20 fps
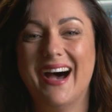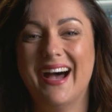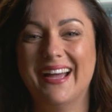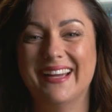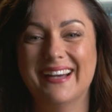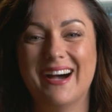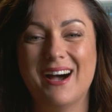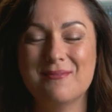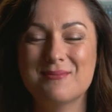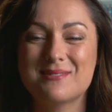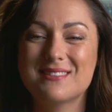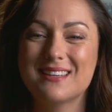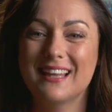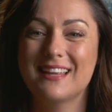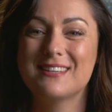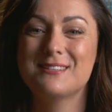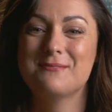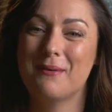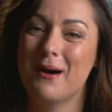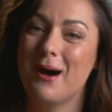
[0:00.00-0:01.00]
Hi, I'm
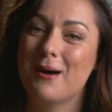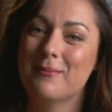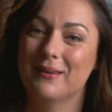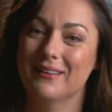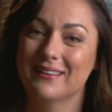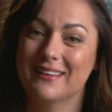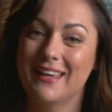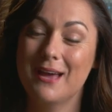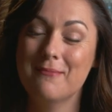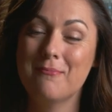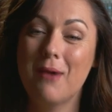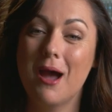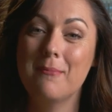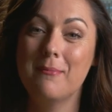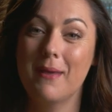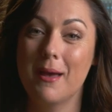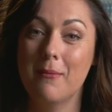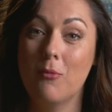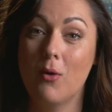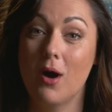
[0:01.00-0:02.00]
Celeste Barber. Get my
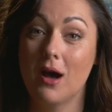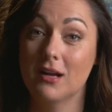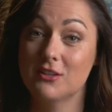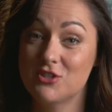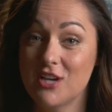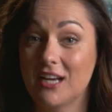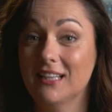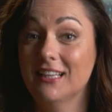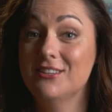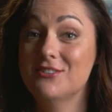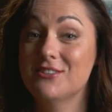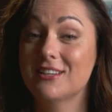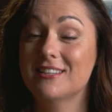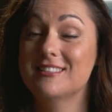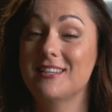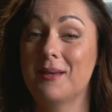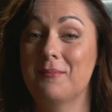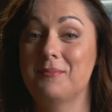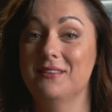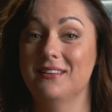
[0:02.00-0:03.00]
memoir, Challenge
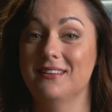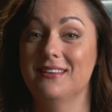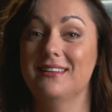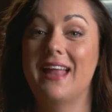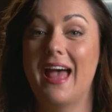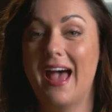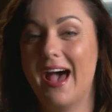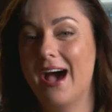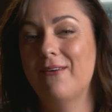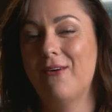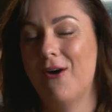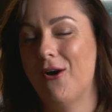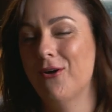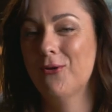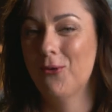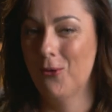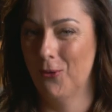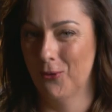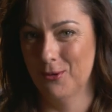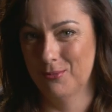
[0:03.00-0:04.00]
Accepted, now
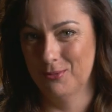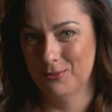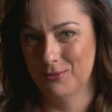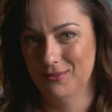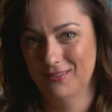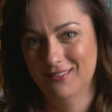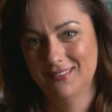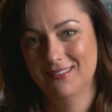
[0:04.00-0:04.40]
on Audible.